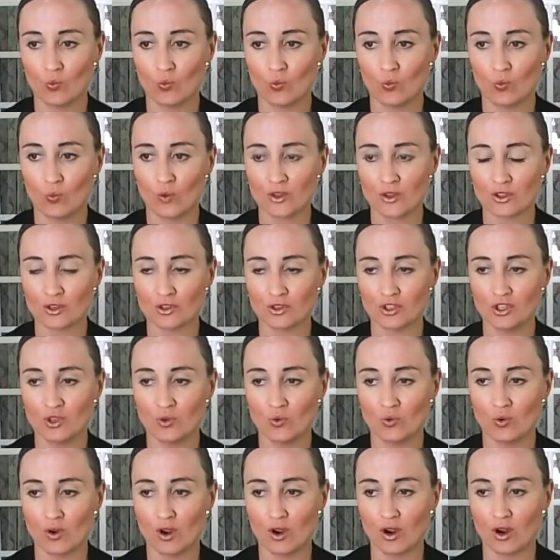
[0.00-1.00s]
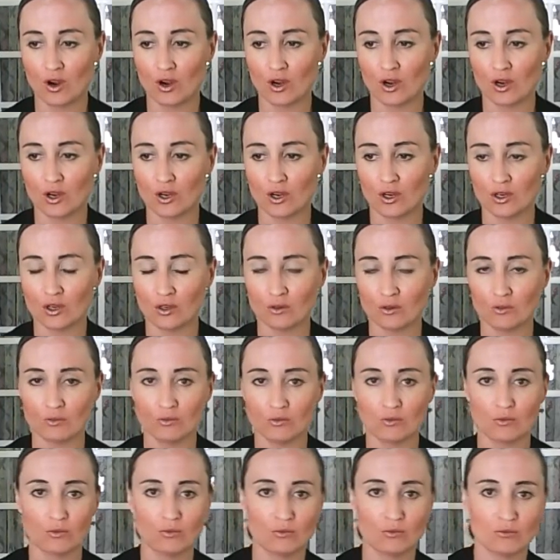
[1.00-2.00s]
whether you are
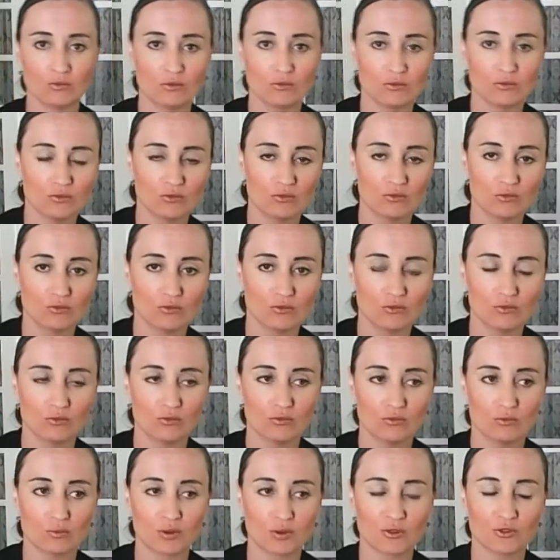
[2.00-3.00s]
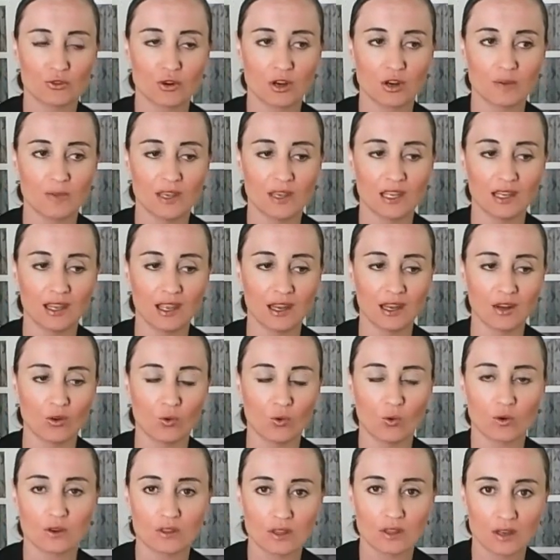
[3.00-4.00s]
performing an
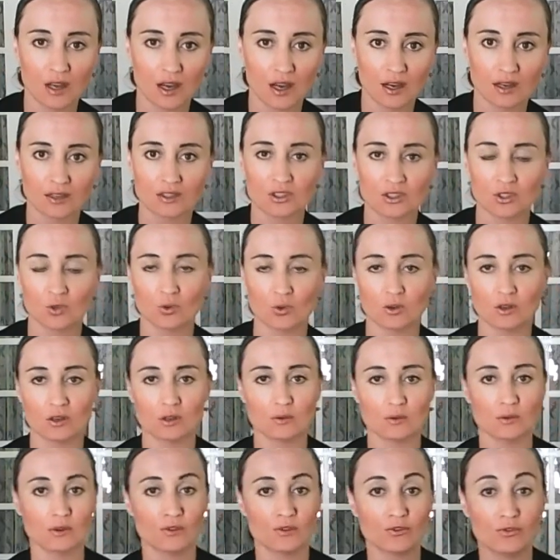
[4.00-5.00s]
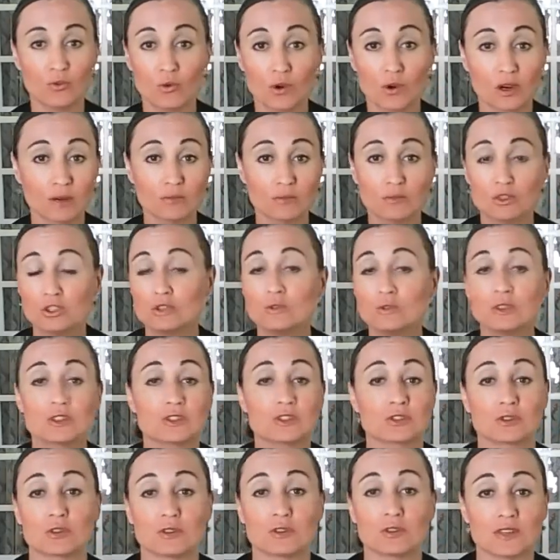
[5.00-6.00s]
Orthodox or a Reformed
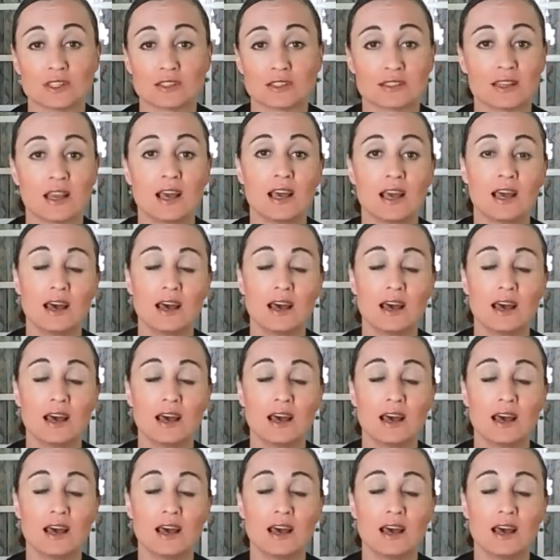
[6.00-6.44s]
Jewish service.